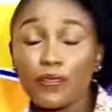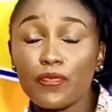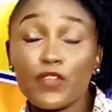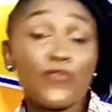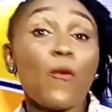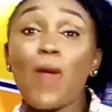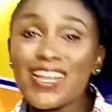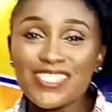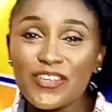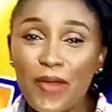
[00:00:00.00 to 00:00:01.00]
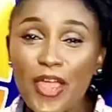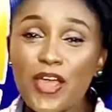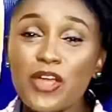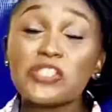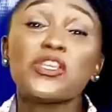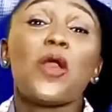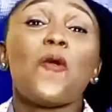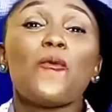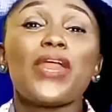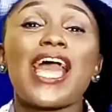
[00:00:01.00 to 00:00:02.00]
For wax crayons,
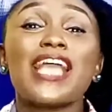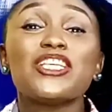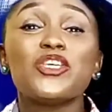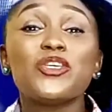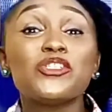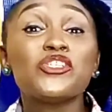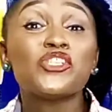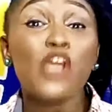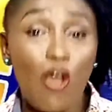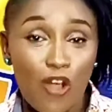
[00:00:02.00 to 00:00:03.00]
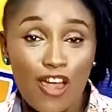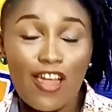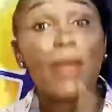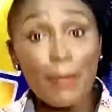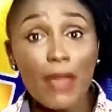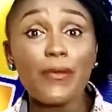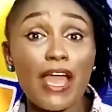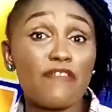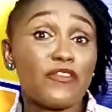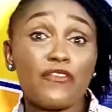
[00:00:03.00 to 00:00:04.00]
we can use chalk. Remember we
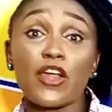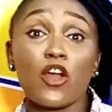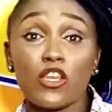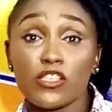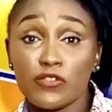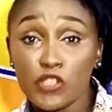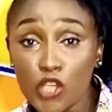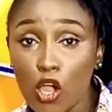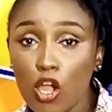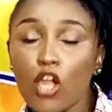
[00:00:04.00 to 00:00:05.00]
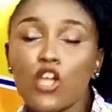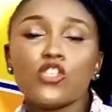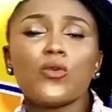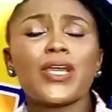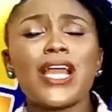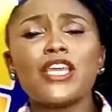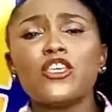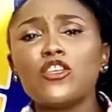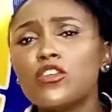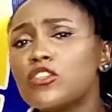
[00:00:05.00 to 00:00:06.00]
have different colors of chalk. So we can
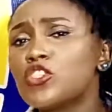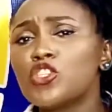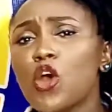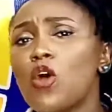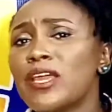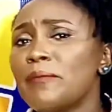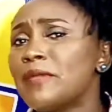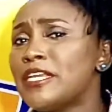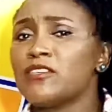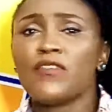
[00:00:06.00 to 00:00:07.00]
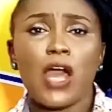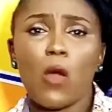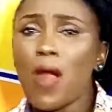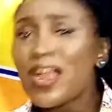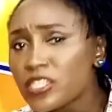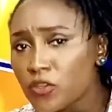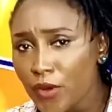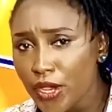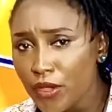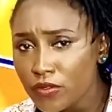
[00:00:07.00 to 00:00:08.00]
use chalk in place of our wax
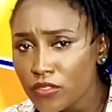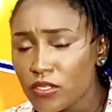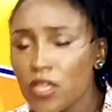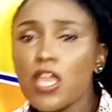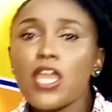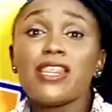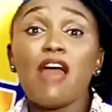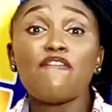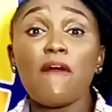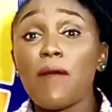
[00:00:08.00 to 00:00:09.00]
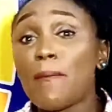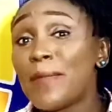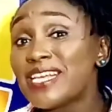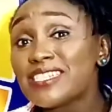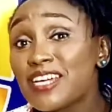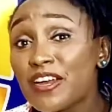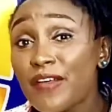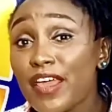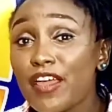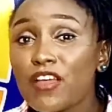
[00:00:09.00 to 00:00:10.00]
crayons. Now for our pencil
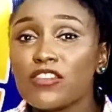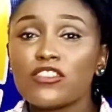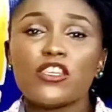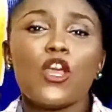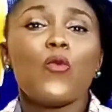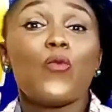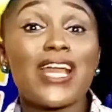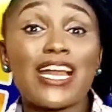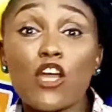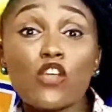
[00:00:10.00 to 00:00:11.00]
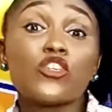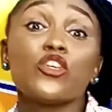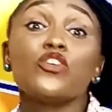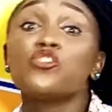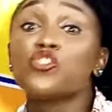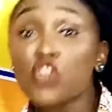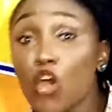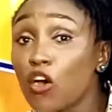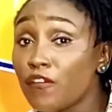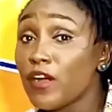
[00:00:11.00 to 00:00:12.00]
crayons, we can also use
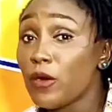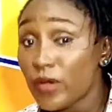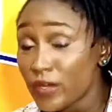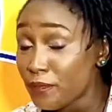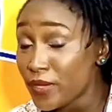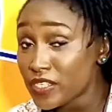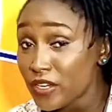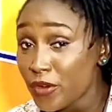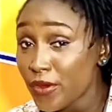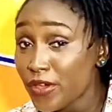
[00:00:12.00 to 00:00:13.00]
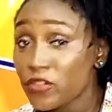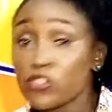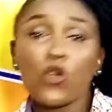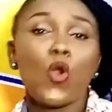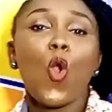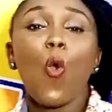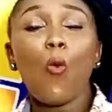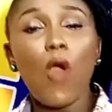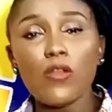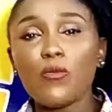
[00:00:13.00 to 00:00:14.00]
chalk for our pencil crayon. So
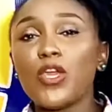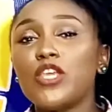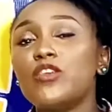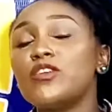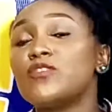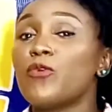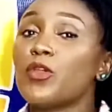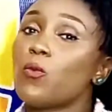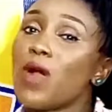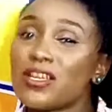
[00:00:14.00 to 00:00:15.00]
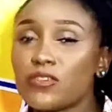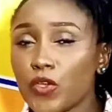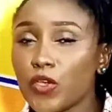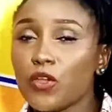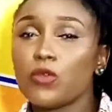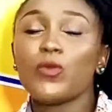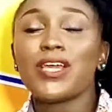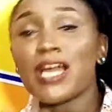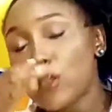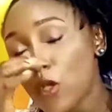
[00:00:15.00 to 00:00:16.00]
what we use for the wax crayon, we
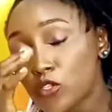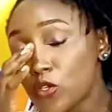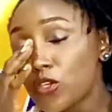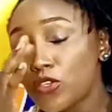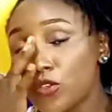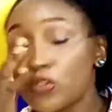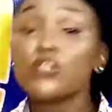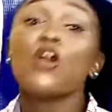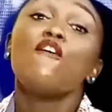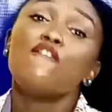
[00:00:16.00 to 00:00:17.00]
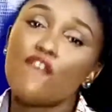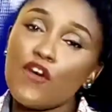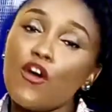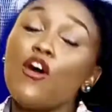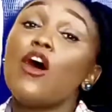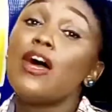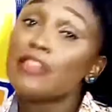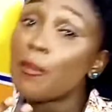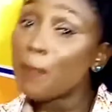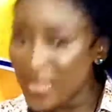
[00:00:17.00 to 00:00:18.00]
can also use for the
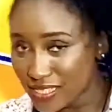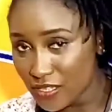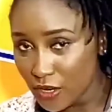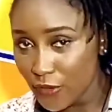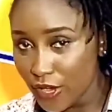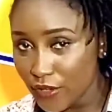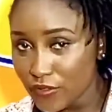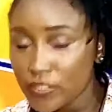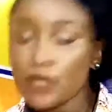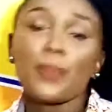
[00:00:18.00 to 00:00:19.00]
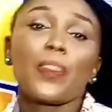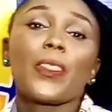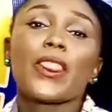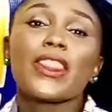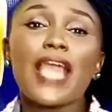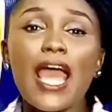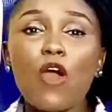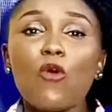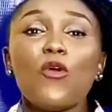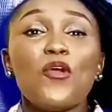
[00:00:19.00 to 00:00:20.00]
pencil crayons.
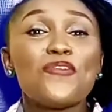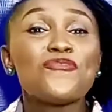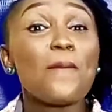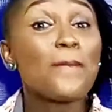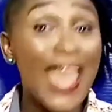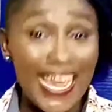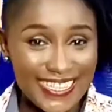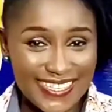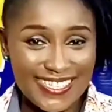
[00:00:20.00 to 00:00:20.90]
Now for paint.